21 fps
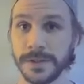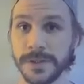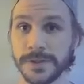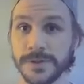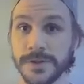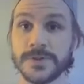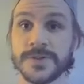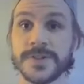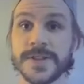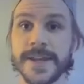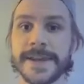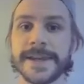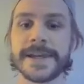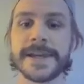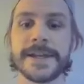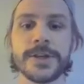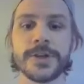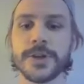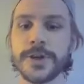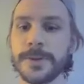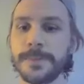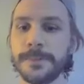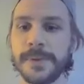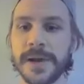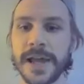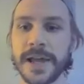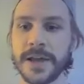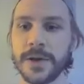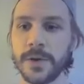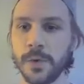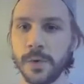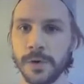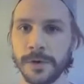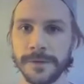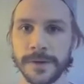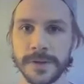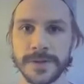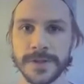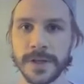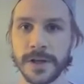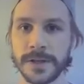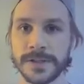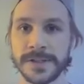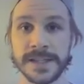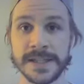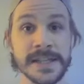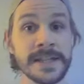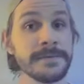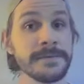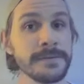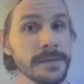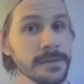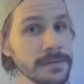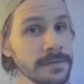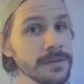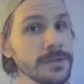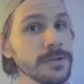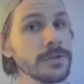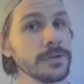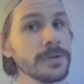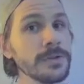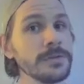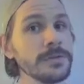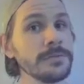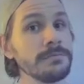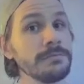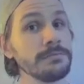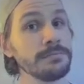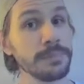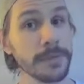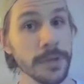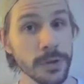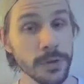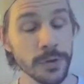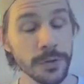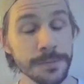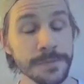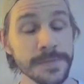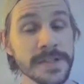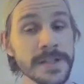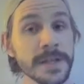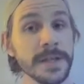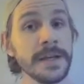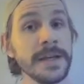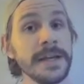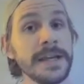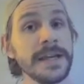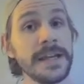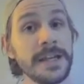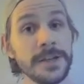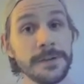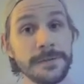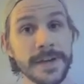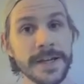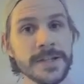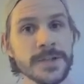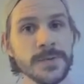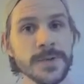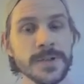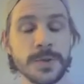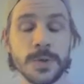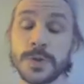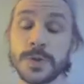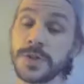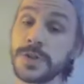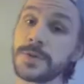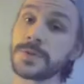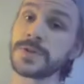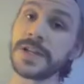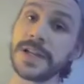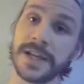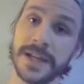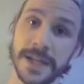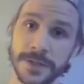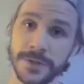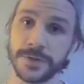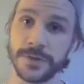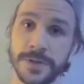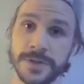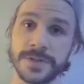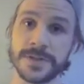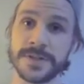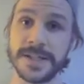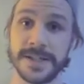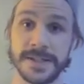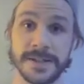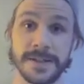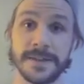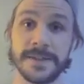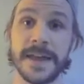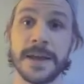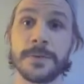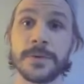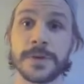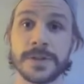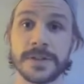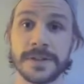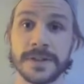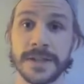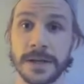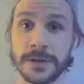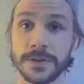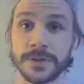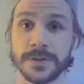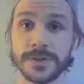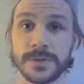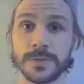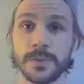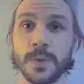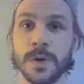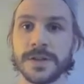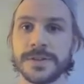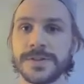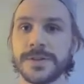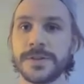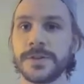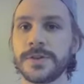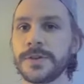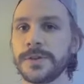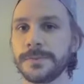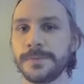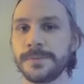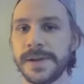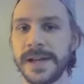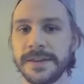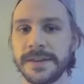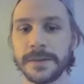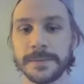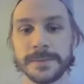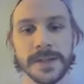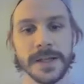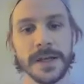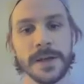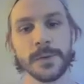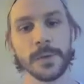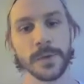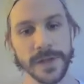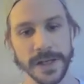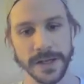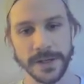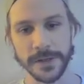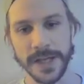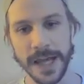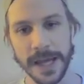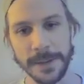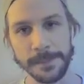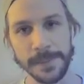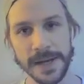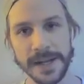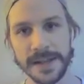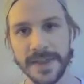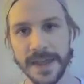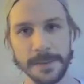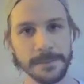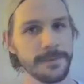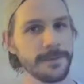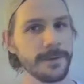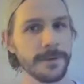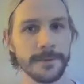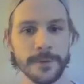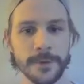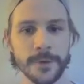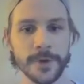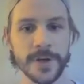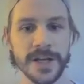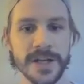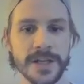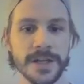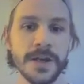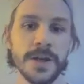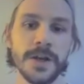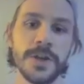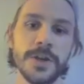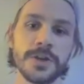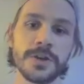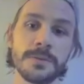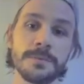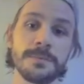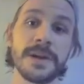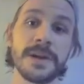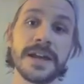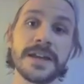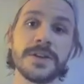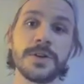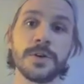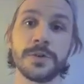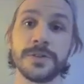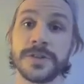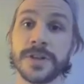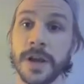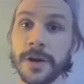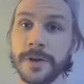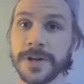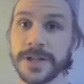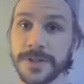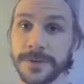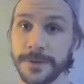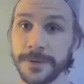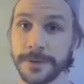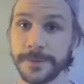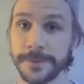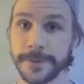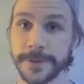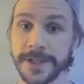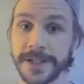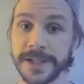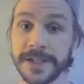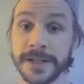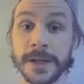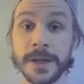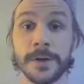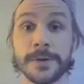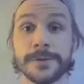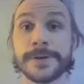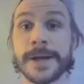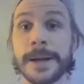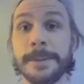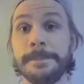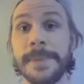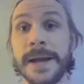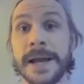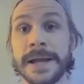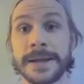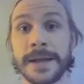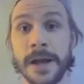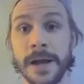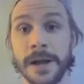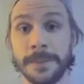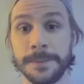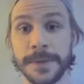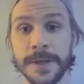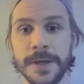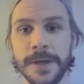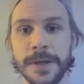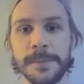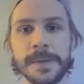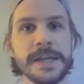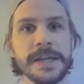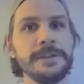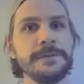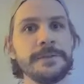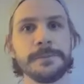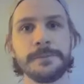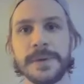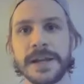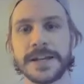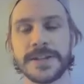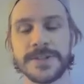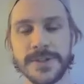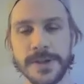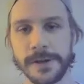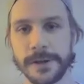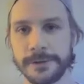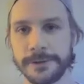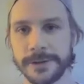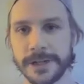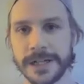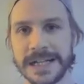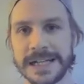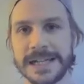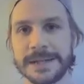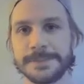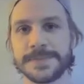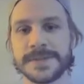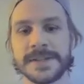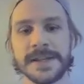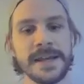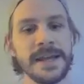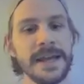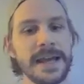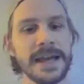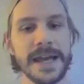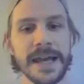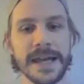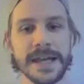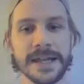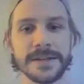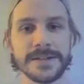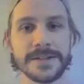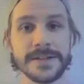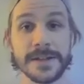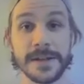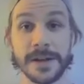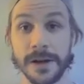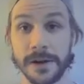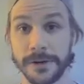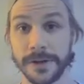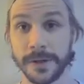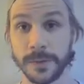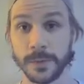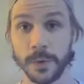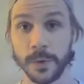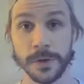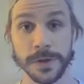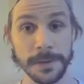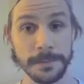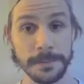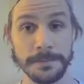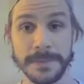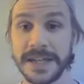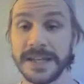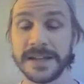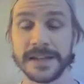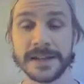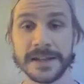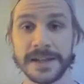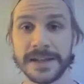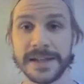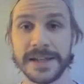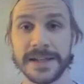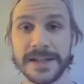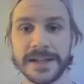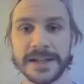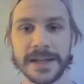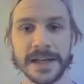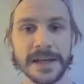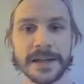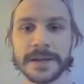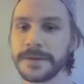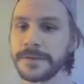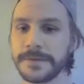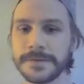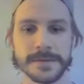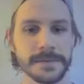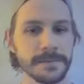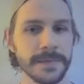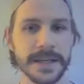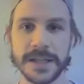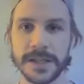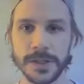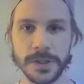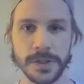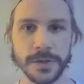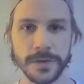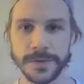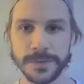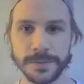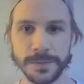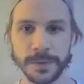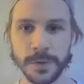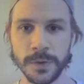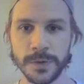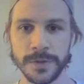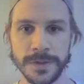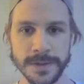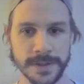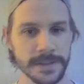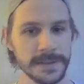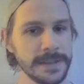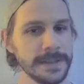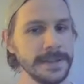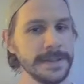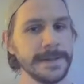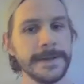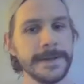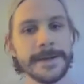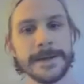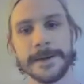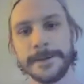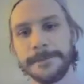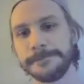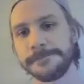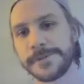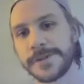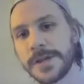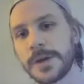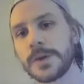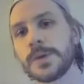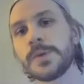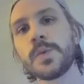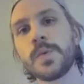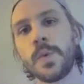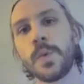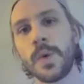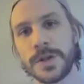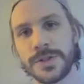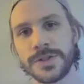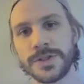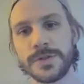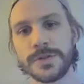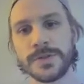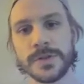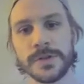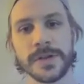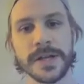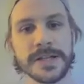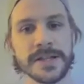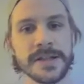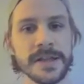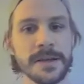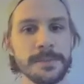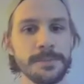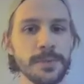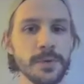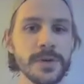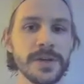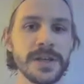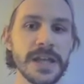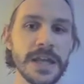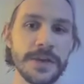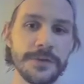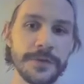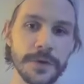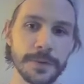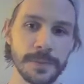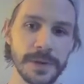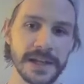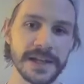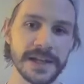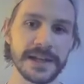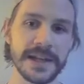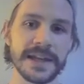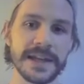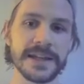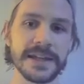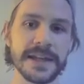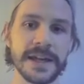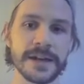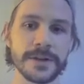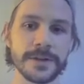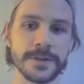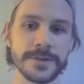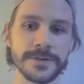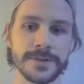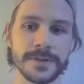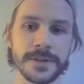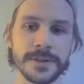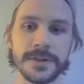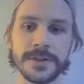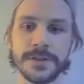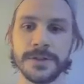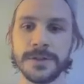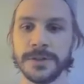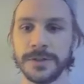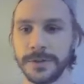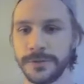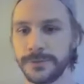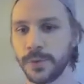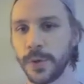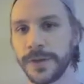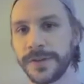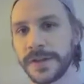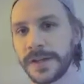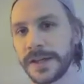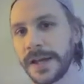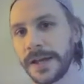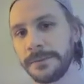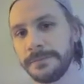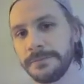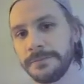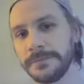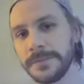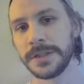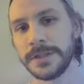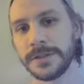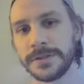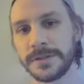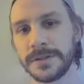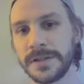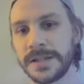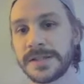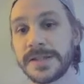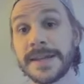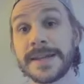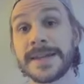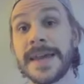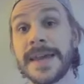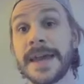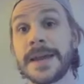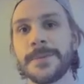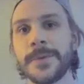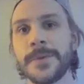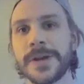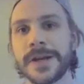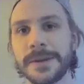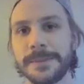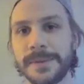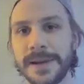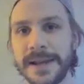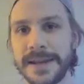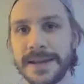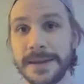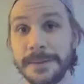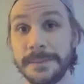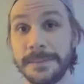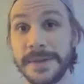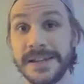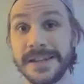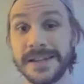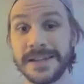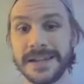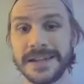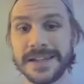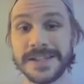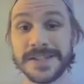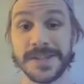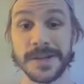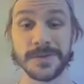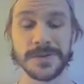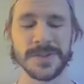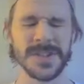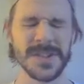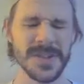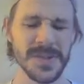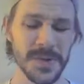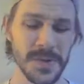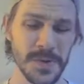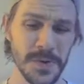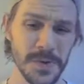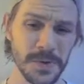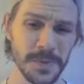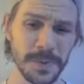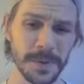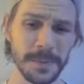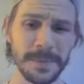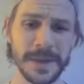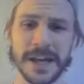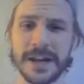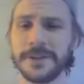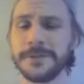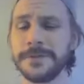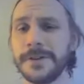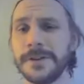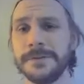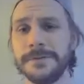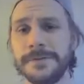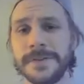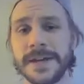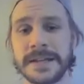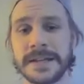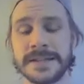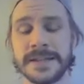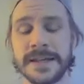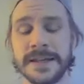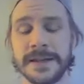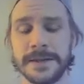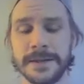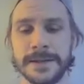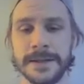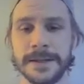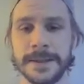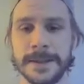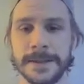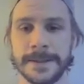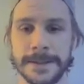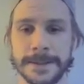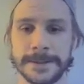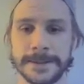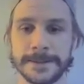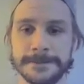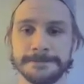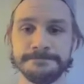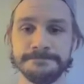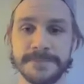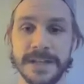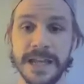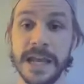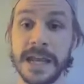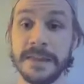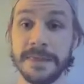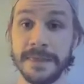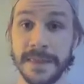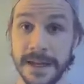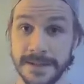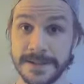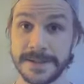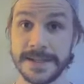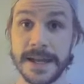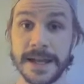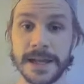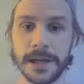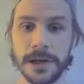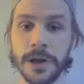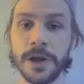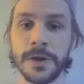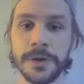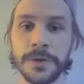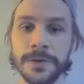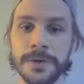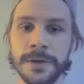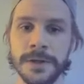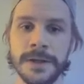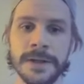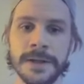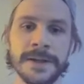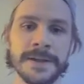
So suddenly you can play all of those cards, even your Blooms, Innovates, which was usually a hindrance, is that they would now cost 1, so you couldn't play them. Well, now you can play them for free. You can play your Nourish for free, ramp back up, even play Solar Eclipse and Cenarian Ward immediately and make a huge board. So once you do get to that point, if you play Lady Anacondra, you've won the game. That's a game-winning play immediately. So super powerful effect here in that deck alone.